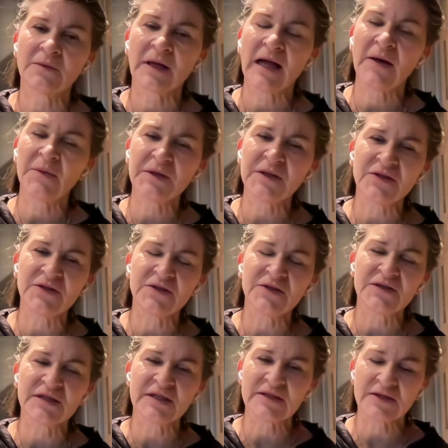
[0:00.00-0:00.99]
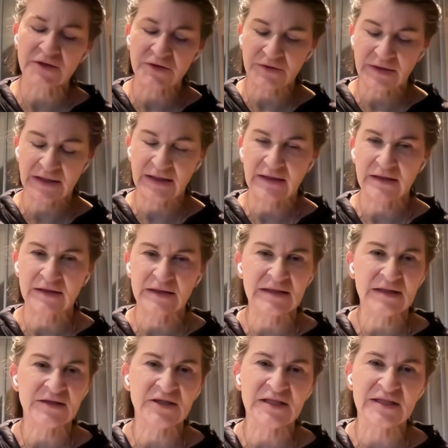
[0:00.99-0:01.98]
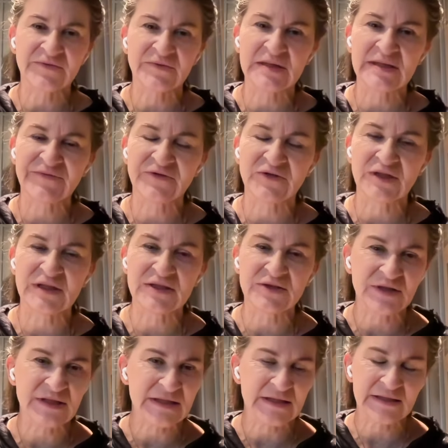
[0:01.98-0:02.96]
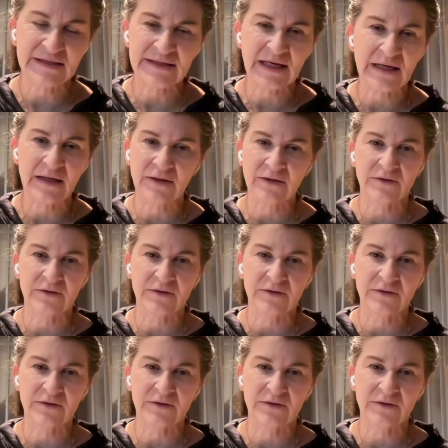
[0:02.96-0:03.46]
Well, how will you use it? Do you think is it just was for interest sake